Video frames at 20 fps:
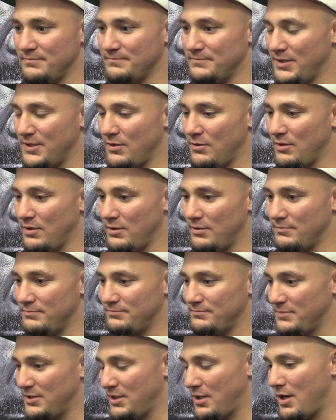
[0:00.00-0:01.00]
you know,
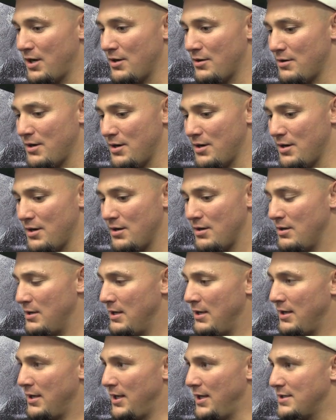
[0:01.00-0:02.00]
an honor, and
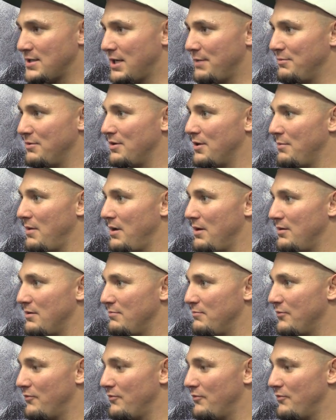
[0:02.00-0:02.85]
anytime you come out and